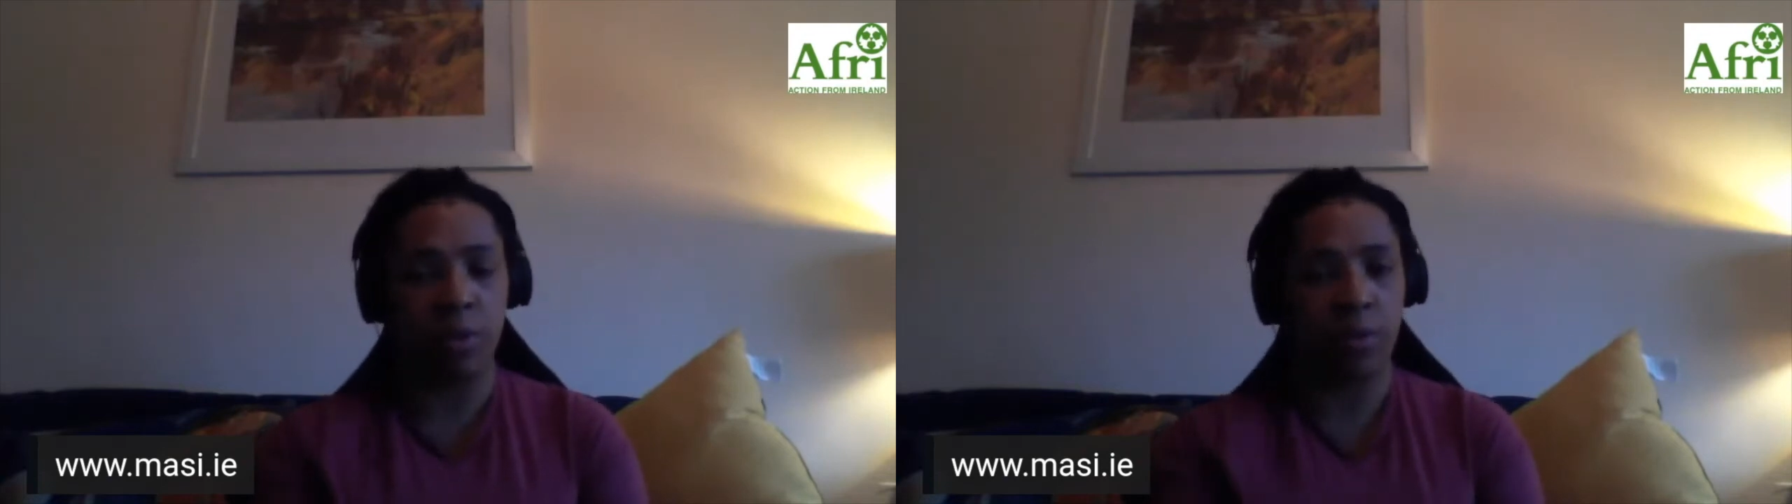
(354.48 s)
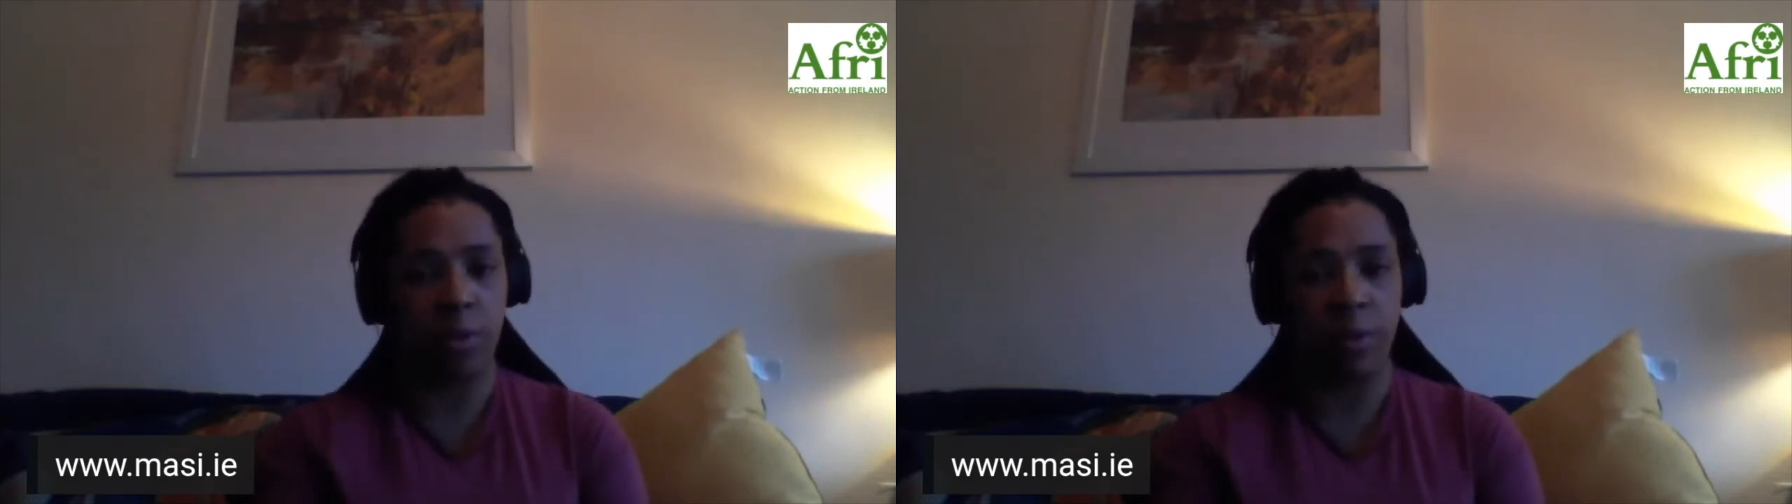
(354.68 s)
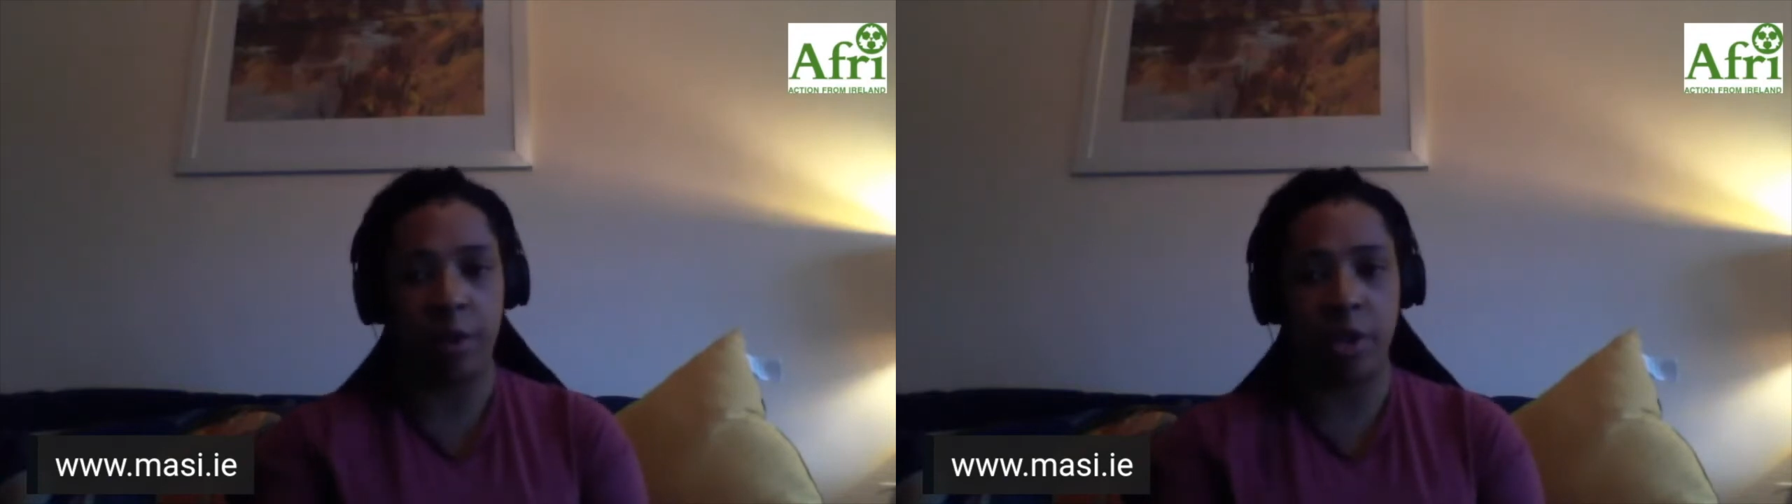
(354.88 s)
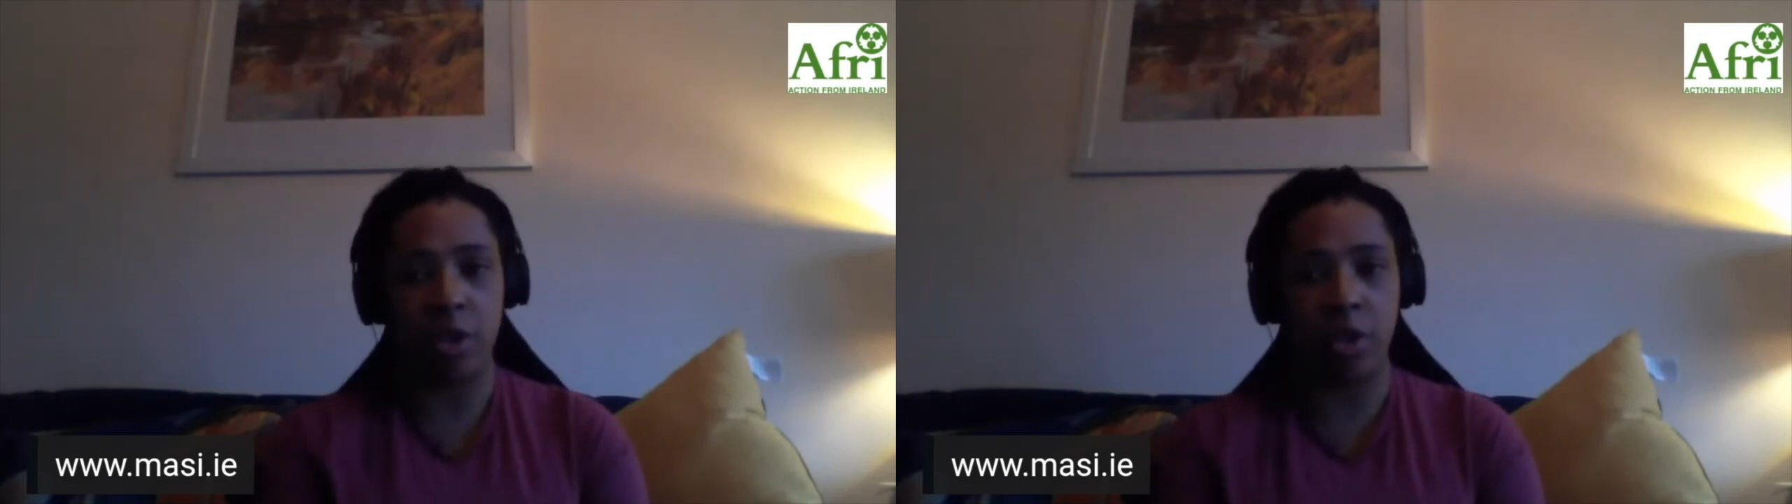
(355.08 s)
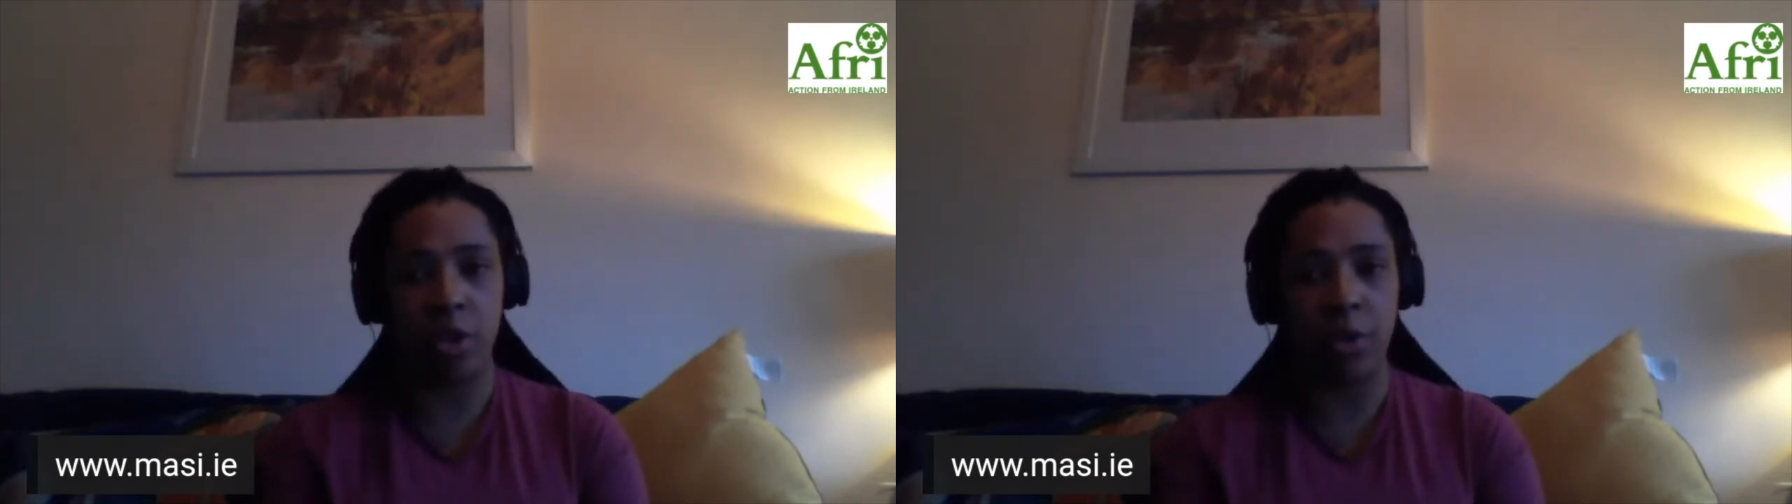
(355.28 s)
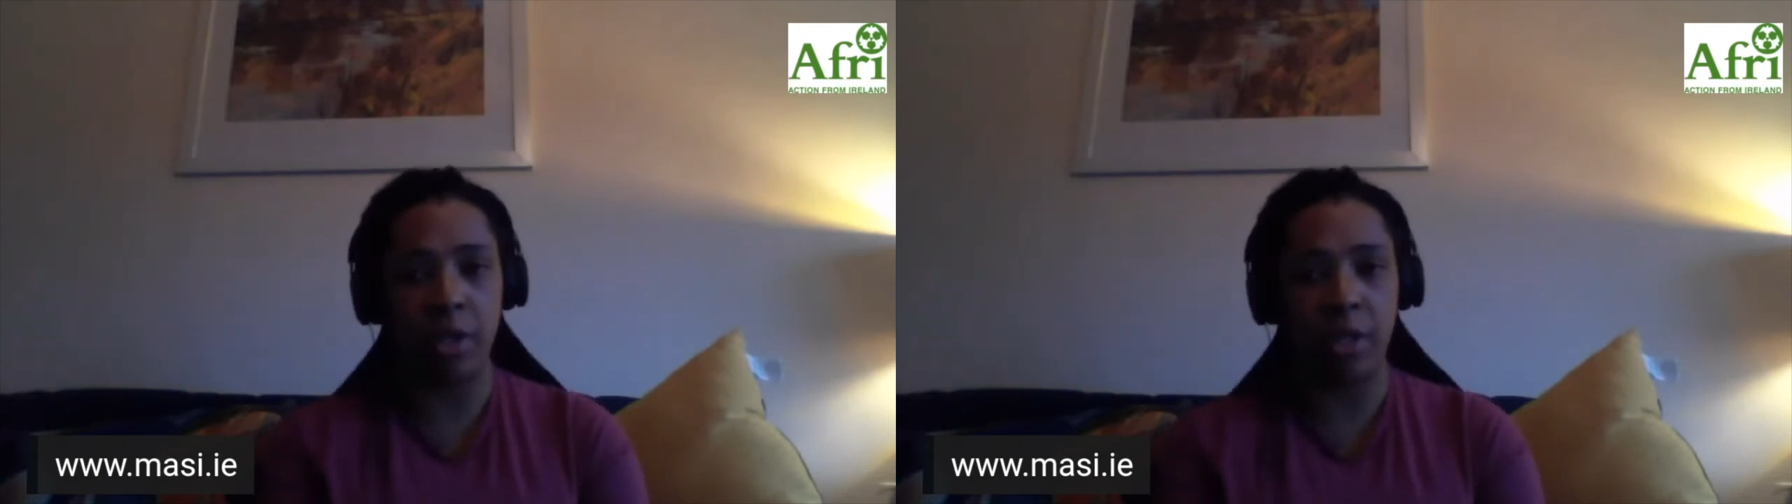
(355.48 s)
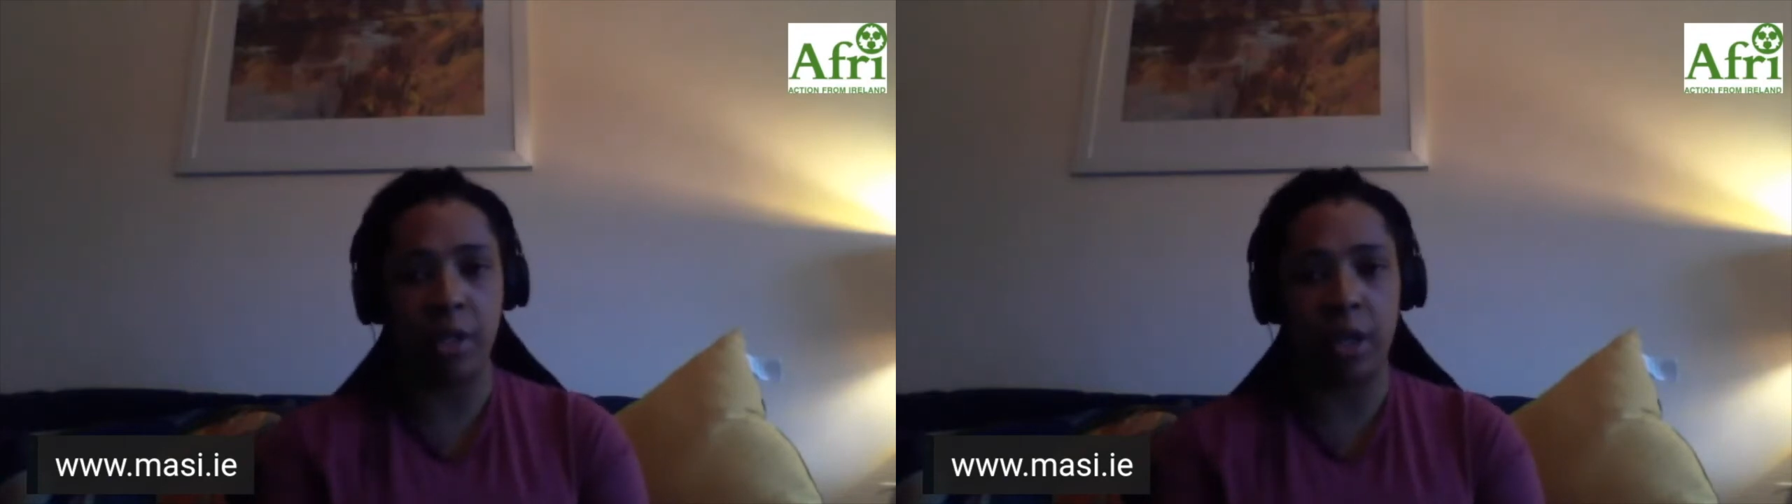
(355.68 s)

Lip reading: we've heard stories,